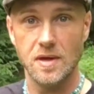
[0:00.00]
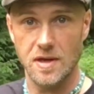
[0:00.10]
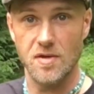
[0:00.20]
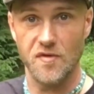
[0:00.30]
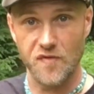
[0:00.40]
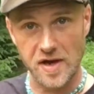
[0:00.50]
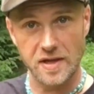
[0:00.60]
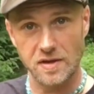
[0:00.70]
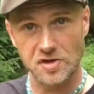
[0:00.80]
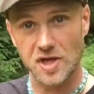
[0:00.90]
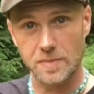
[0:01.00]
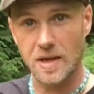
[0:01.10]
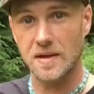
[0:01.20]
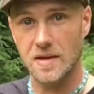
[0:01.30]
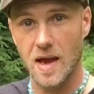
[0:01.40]
you know, the funny little
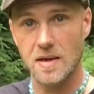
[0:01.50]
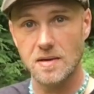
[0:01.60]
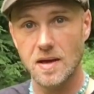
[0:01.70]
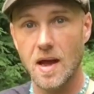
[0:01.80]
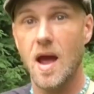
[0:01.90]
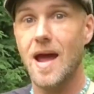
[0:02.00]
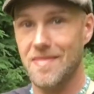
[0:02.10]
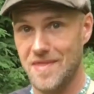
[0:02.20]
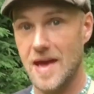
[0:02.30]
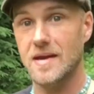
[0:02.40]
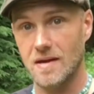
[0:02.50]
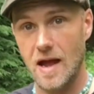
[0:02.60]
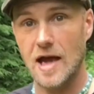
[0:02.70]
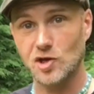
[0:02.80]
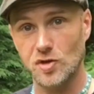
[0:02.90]
segment at the end, and then it'll
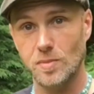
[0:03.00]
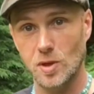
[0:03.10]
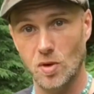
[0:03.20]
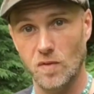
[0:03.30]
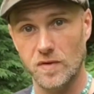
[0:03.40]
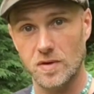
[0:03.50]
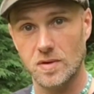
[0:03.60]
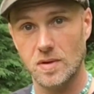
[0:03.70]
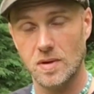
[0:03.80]
actually be over.